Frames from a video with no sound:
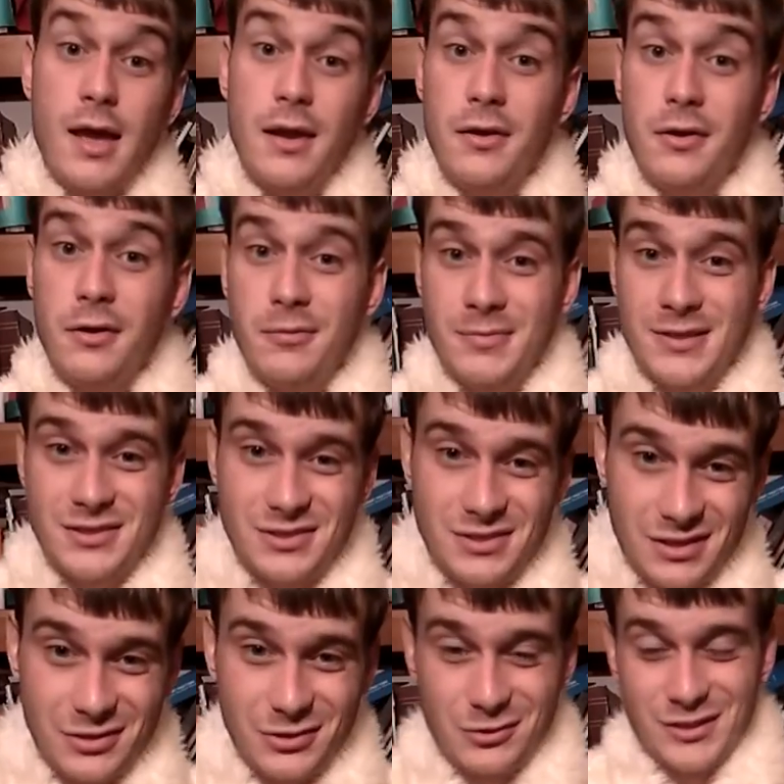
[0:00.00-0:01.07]
Hello,
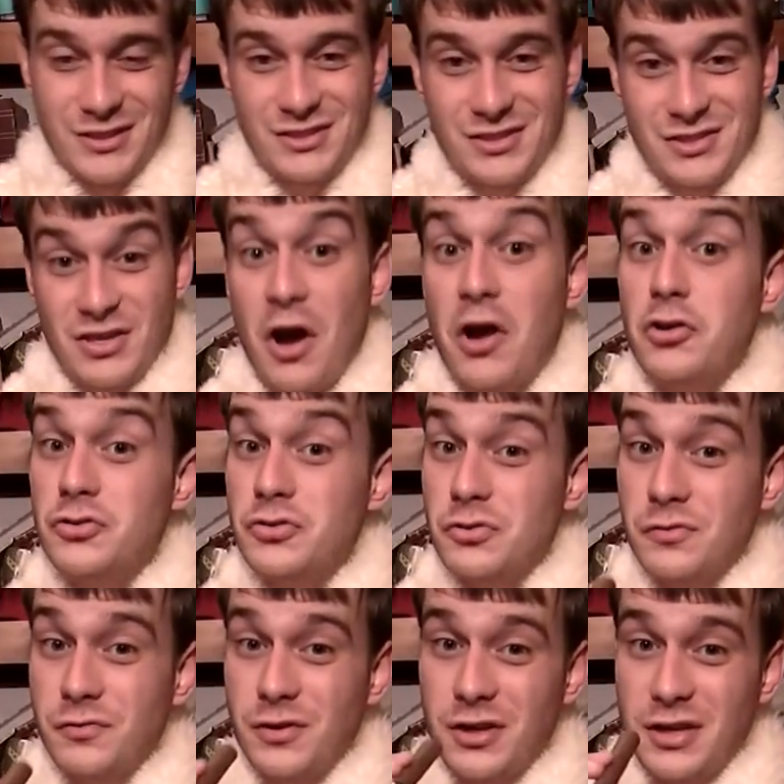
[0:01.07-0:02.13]
Mr. Lewis. Aren't
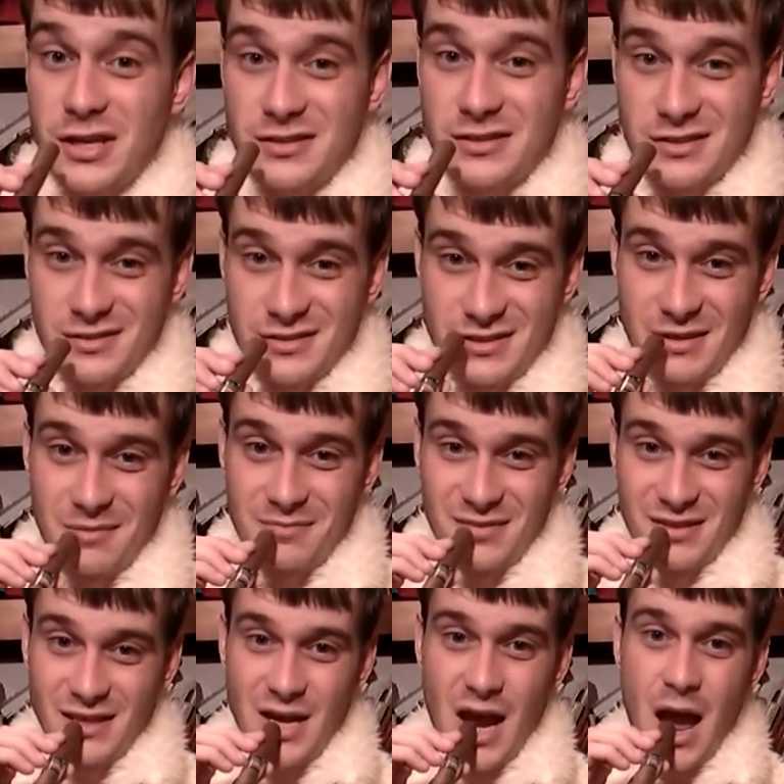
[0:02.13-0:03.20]
you forgetting
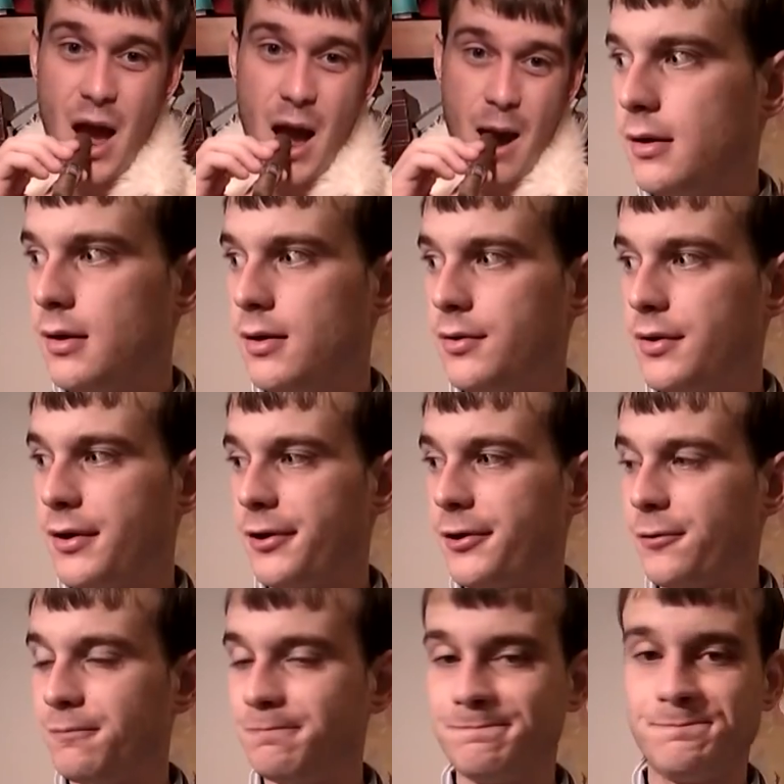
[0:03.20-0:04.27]
something? Oh,
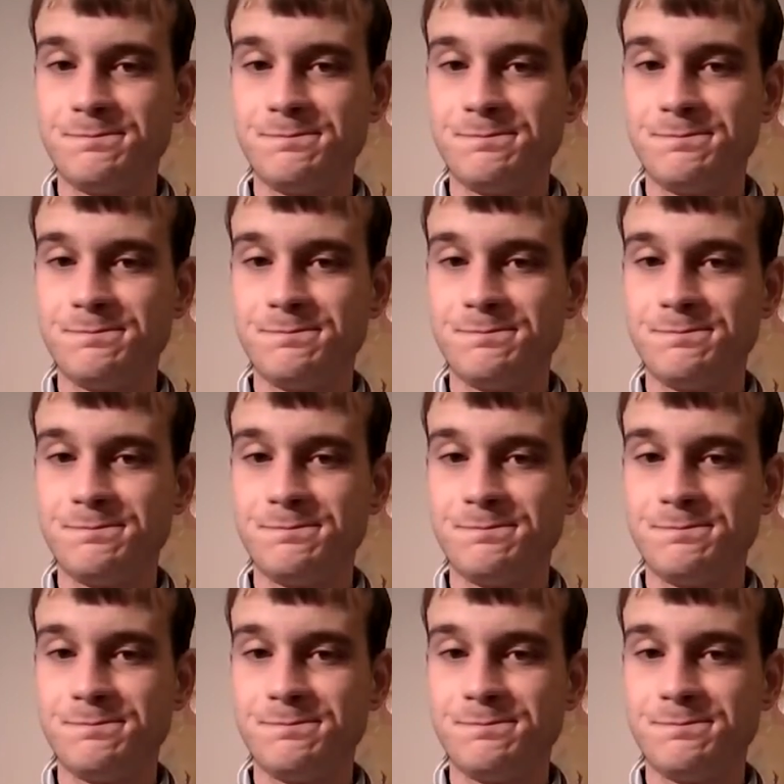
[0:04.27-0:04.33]
no.